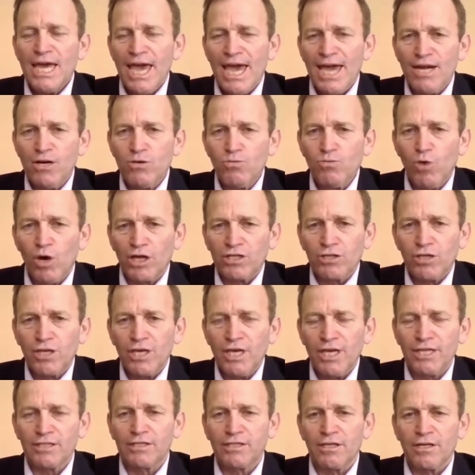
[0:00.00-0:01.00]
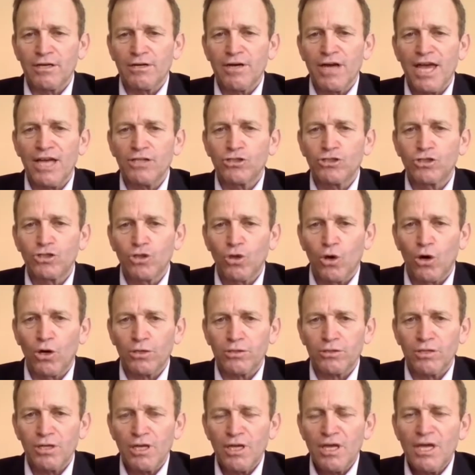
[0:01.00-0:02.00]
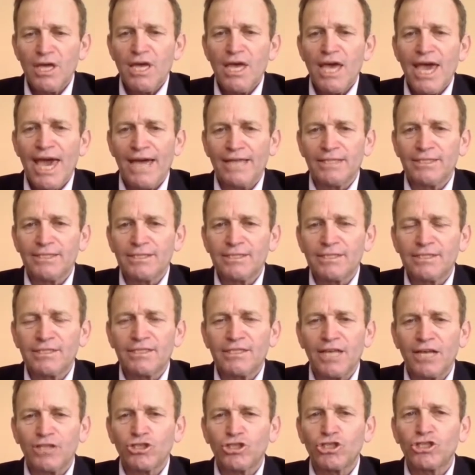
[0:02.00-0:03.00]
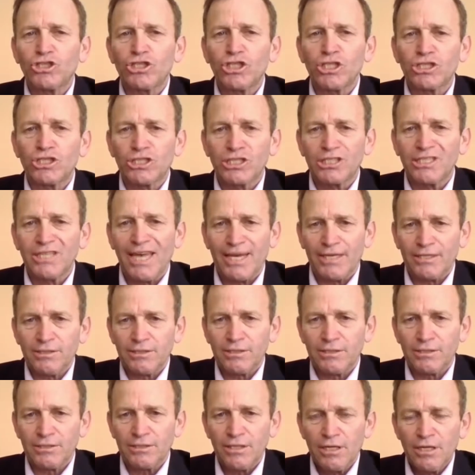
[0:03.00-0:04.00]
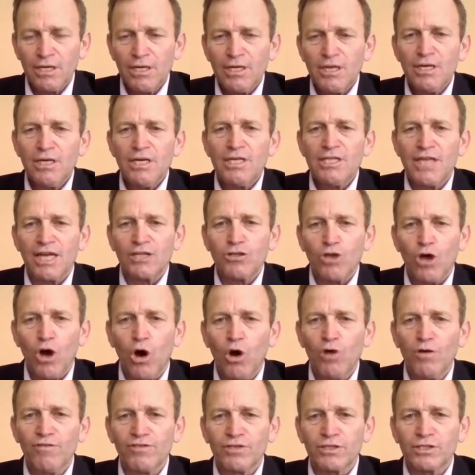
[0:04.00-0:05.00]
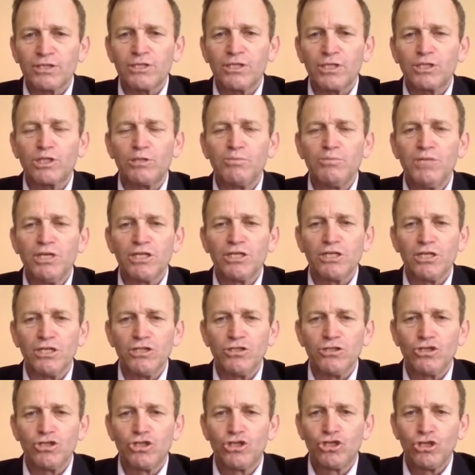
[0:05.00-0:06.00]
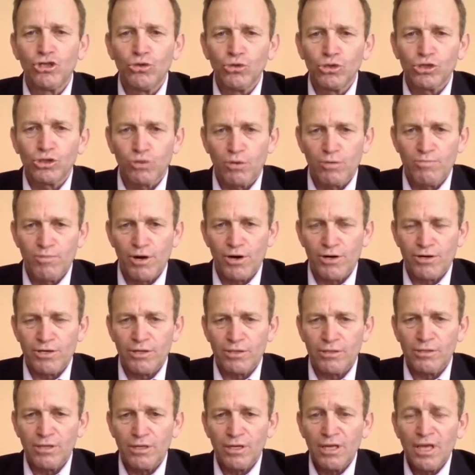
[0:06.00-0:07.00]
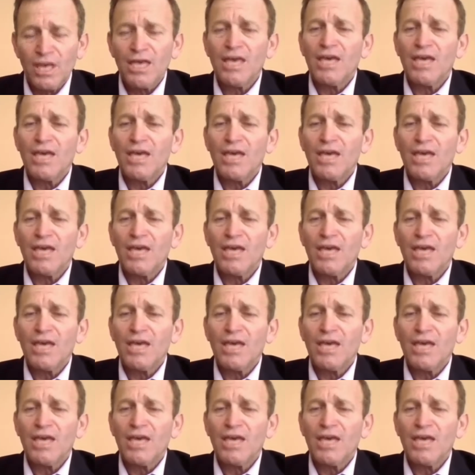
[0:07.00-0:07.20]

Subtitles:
and what Hitler has taught had such success that over 6 million Jews were murdered,